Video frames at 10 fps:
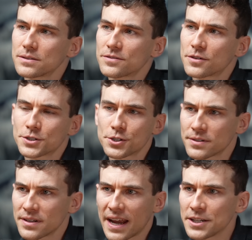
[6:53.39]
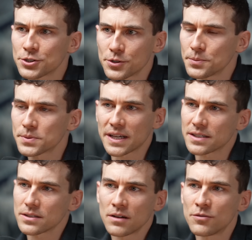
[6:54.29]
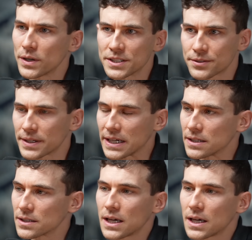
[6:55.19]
for certain age groups, like avoid screens.